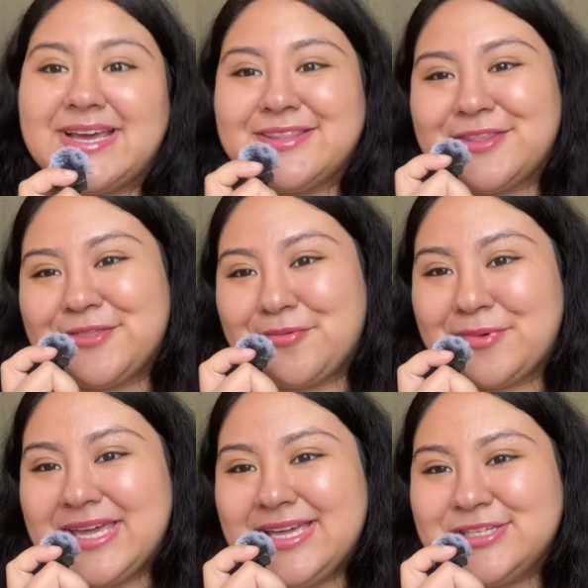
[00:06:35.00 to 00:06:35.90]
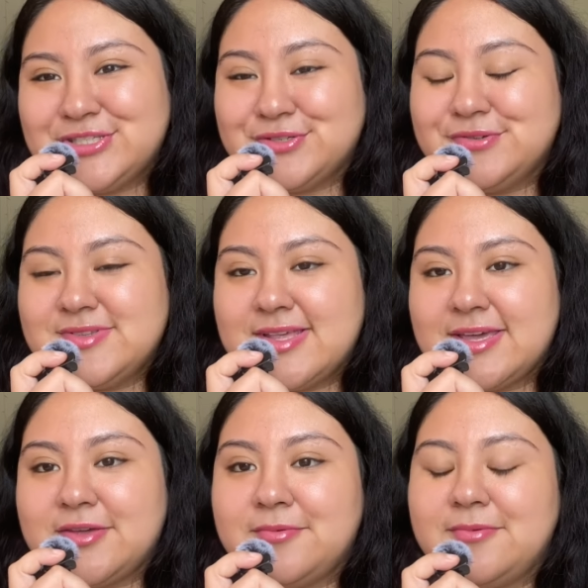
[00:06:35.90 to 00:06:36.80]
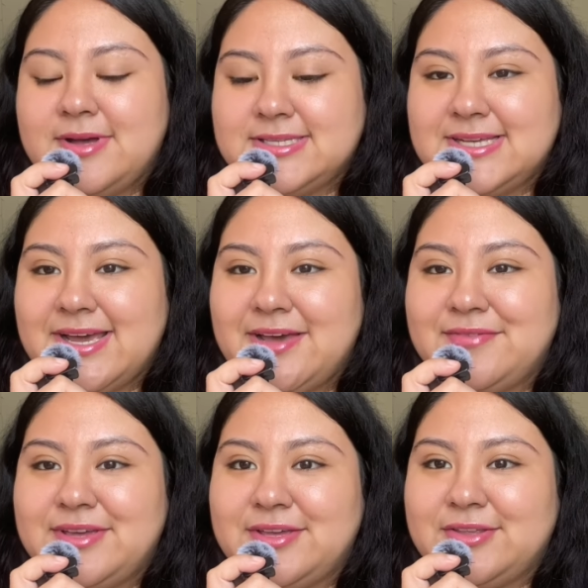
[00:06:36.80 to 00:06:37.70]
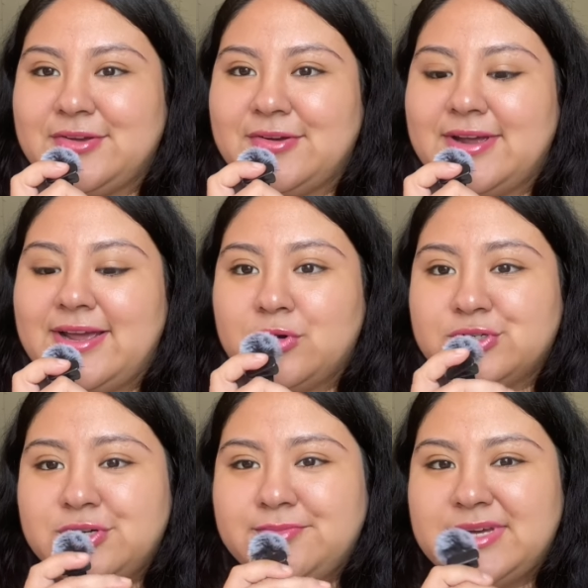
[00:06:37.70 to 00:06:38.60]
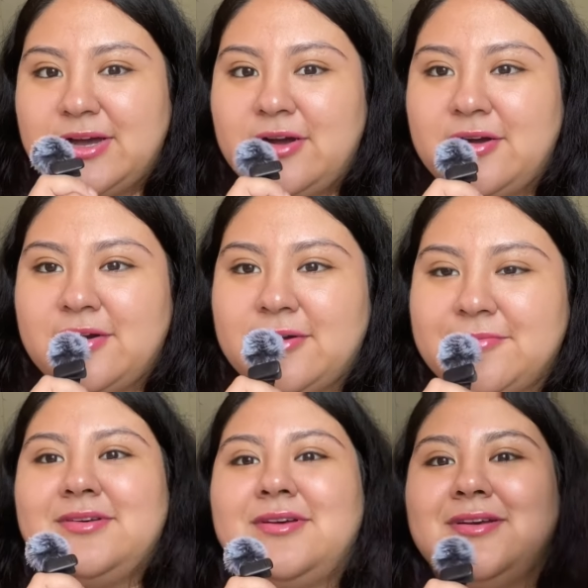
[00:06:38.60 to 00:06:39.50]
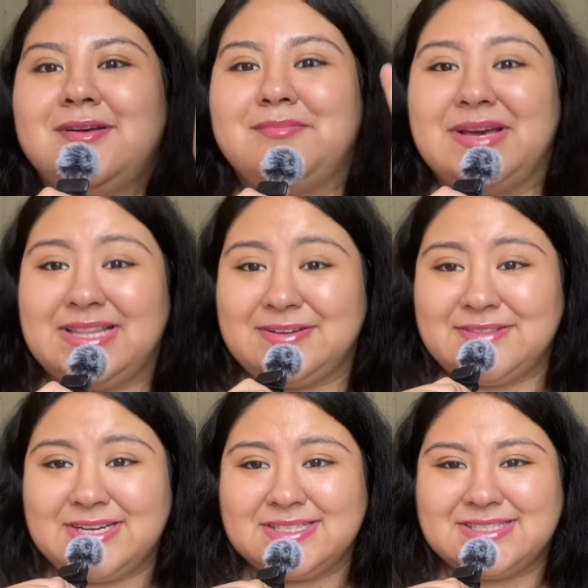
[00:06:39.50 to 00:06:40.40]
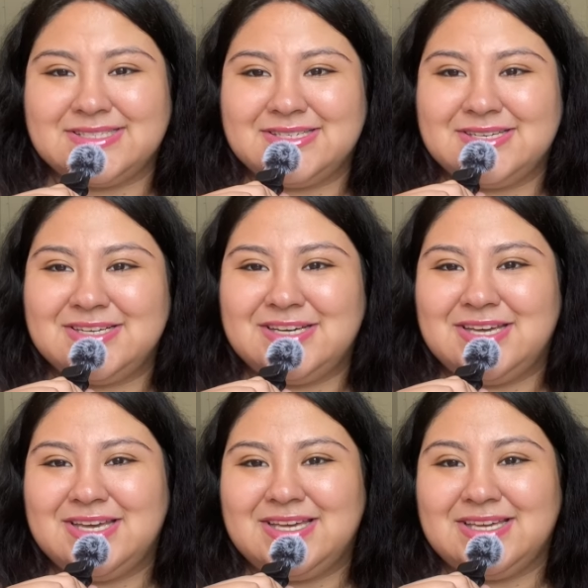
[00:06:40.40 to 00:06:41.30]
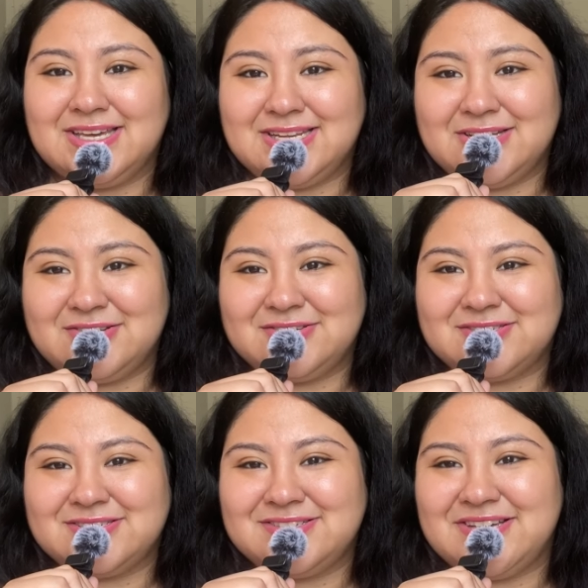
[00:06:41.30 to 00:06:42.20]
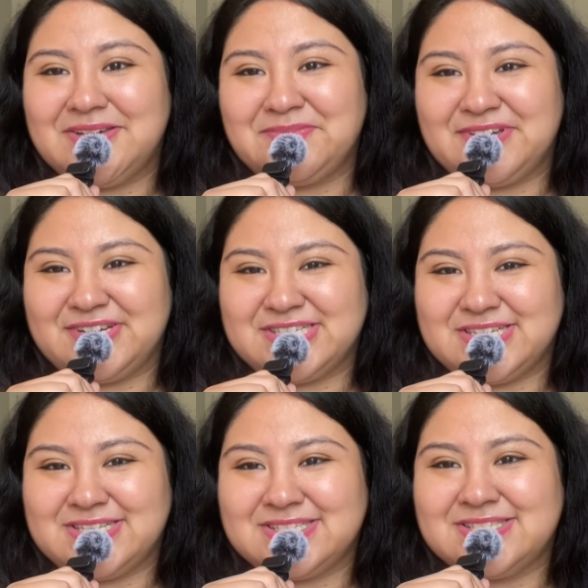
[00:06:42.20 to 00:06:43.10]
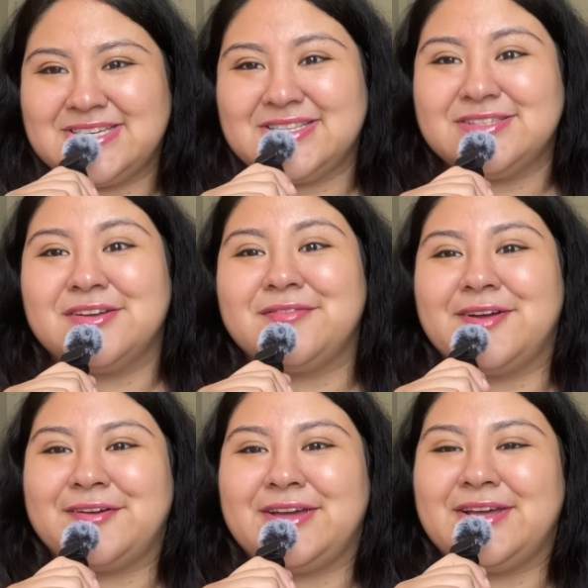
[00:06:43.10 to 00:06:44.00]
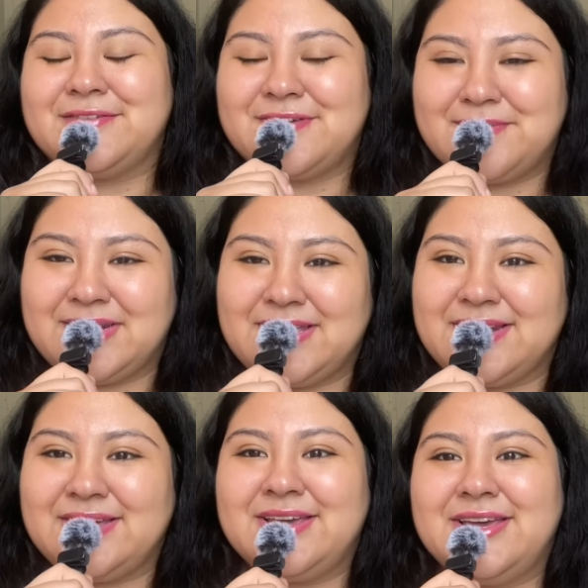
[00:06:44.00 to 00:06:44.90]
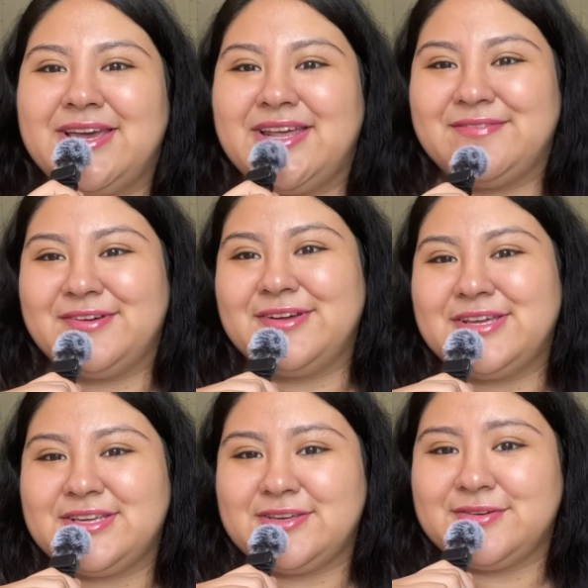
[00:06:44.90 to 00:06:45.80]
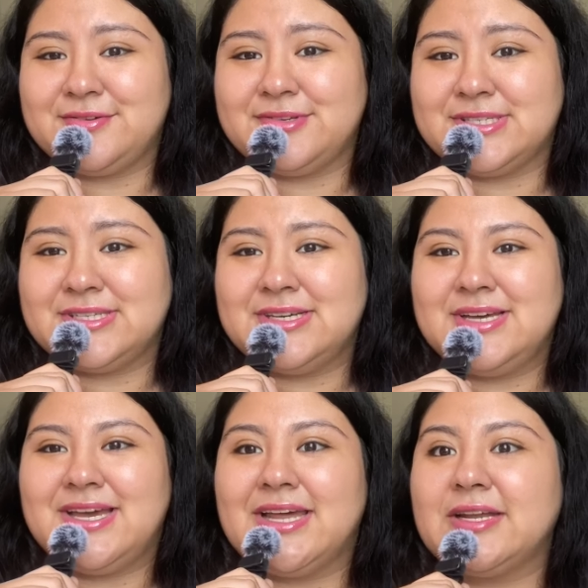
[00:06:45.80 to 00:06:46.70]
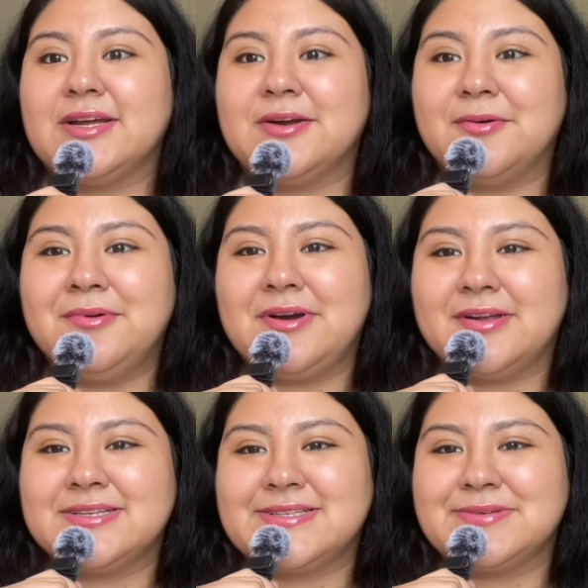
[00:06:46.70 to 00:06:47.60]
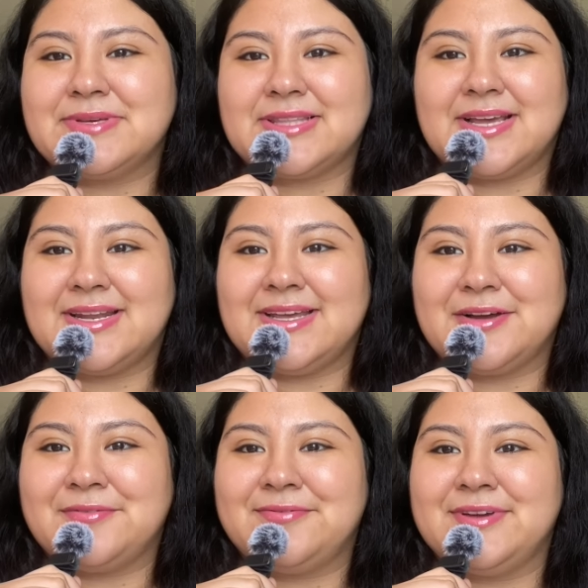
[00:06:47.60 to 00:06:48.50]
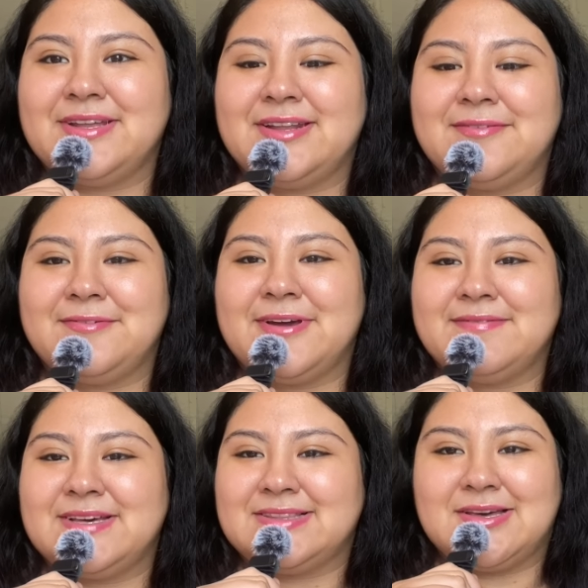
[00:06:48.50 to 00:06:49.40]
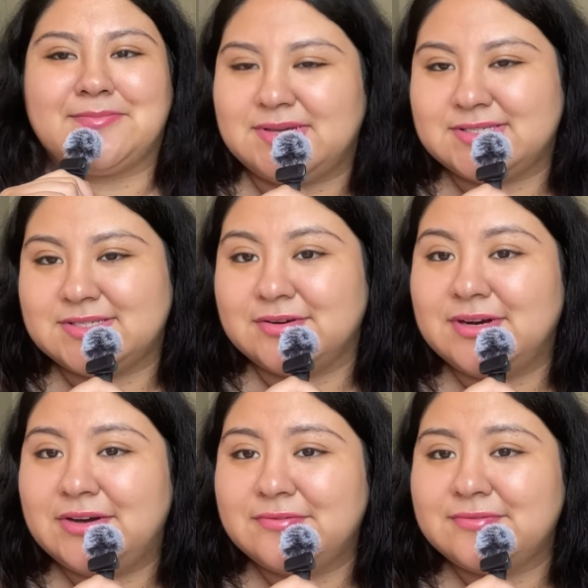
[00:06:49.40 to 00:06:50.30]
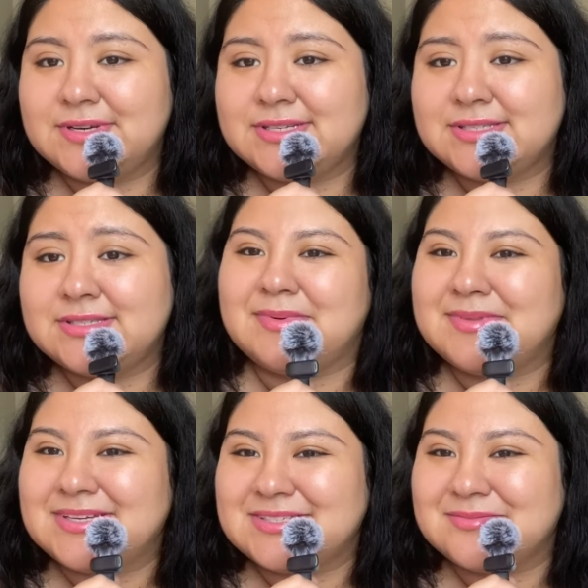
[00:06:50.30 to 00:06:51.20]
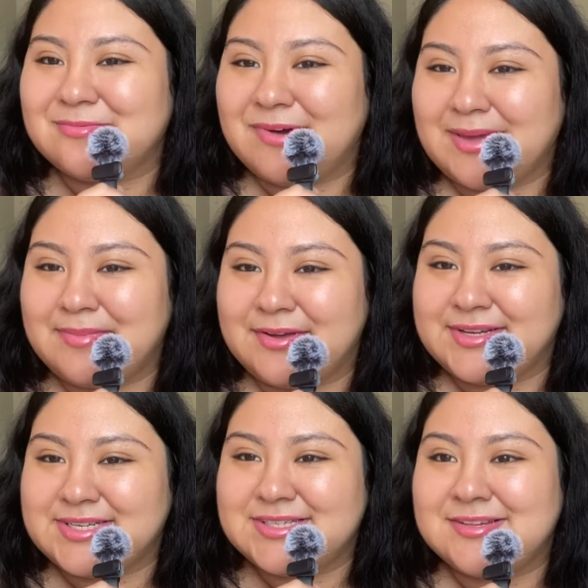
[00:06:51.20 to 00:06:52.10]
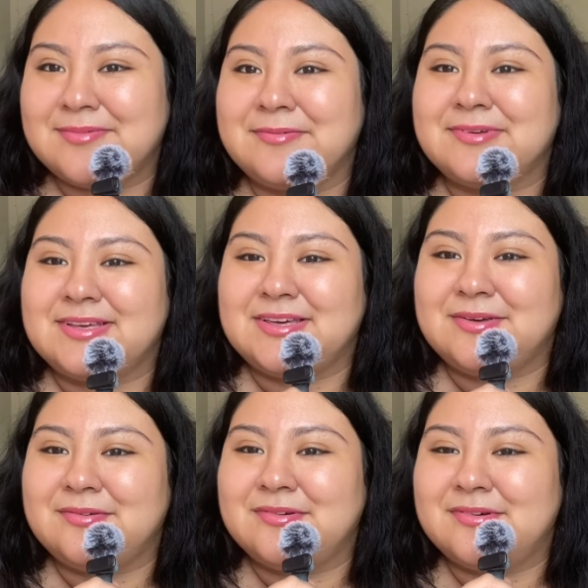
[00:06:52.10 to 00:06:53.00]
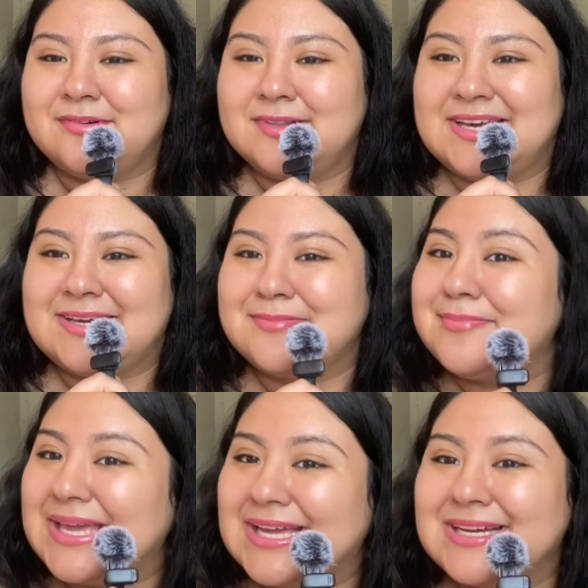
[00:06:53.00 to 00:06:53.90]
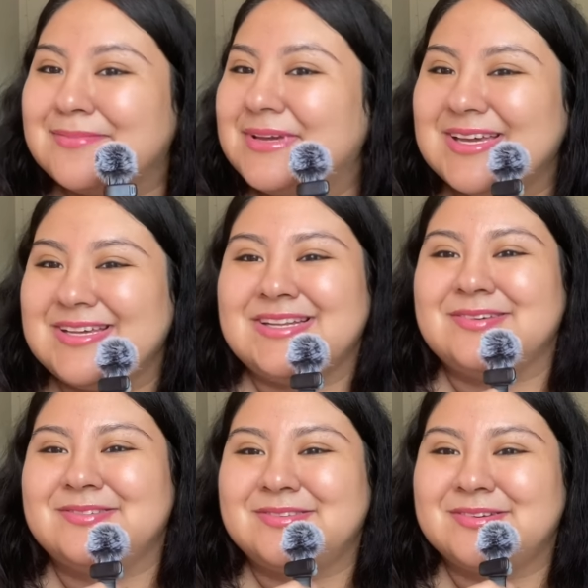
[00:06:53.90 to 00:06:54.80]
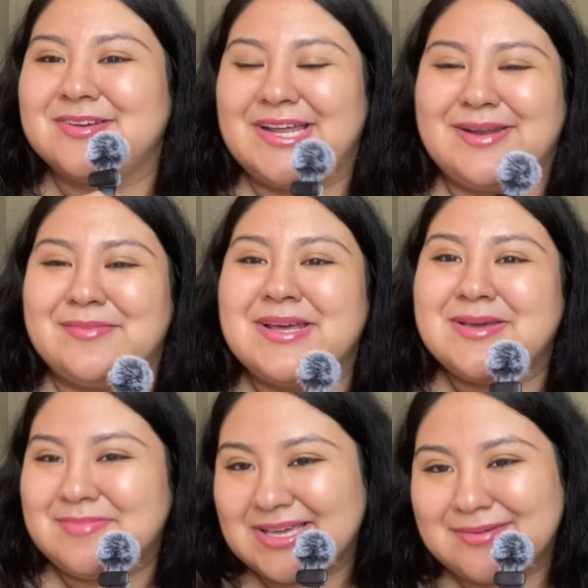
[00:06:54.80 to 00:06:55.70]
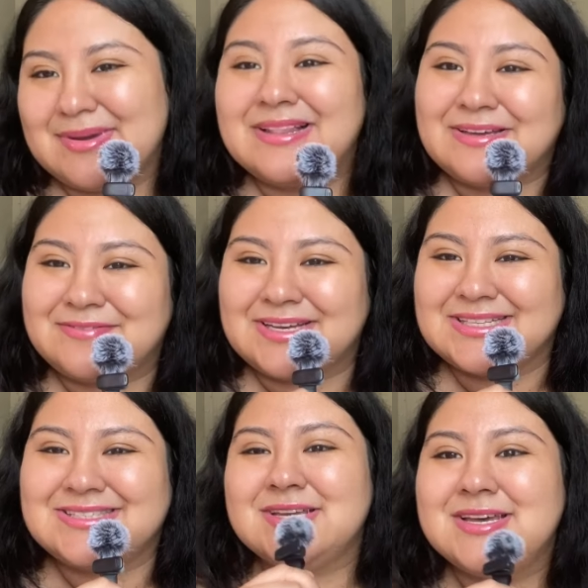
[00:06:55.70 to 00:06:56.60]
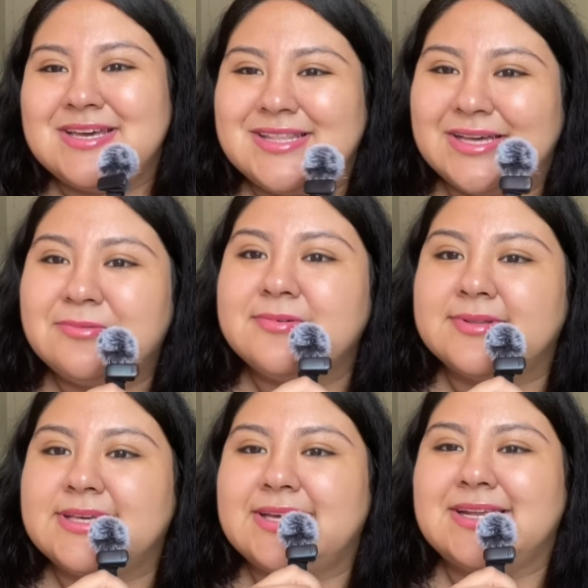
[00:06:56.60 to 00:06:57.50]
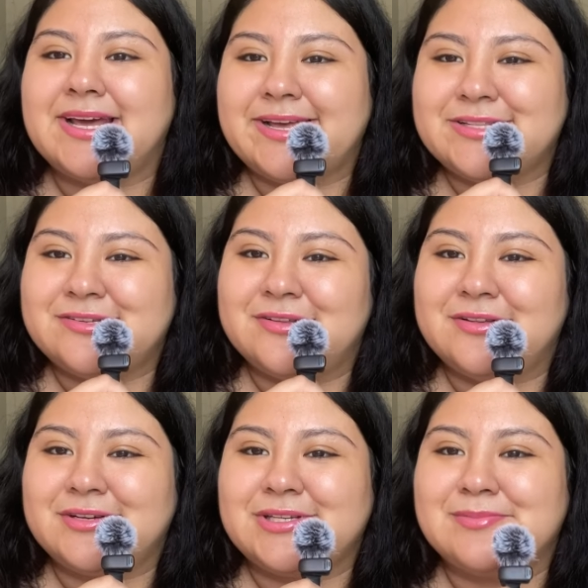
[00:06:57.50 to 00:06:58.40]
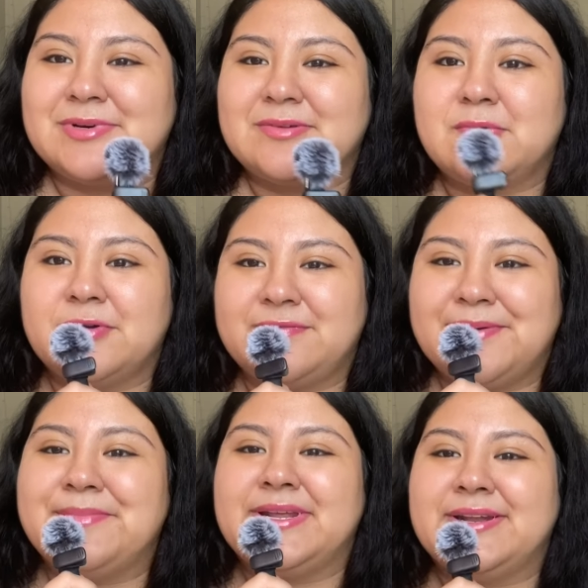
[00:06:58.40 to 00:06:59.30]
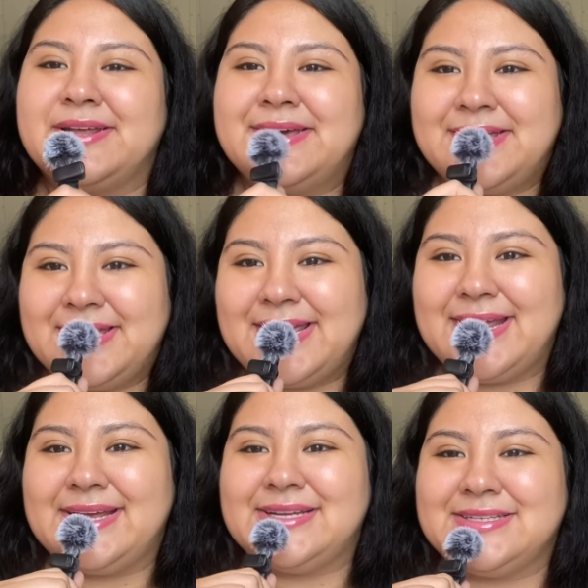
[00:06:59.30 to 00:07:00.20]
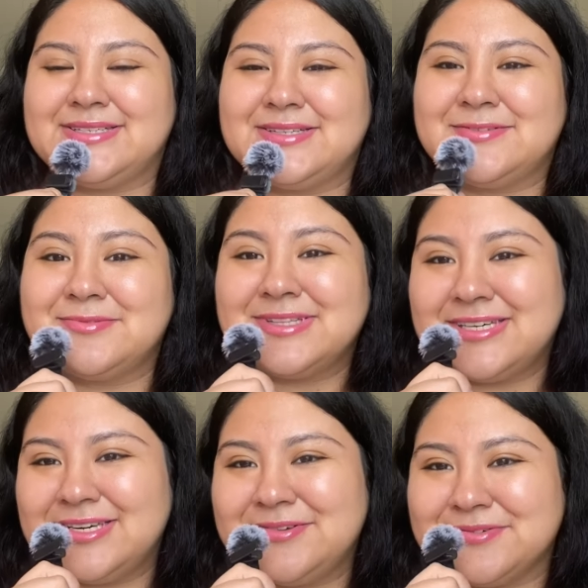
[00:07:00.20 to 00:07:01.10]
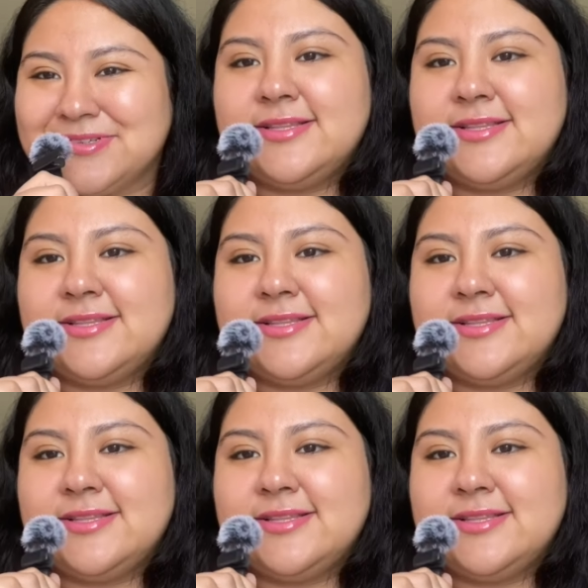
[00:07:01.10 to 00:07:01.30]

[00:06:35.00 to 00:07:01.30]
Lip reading: And the three shoes that you want to have in your wardrobe are ballet flats, kitten heels, and Mary Janes. These are very feminine and very cute and can go honestly with any outfit. If you have like that pastel outfits, maybe like some white Mary Janes, that'd be really cute, or like pink kitten heels and pink ballet flats. That will really enhance your look to look more feminine and really cute.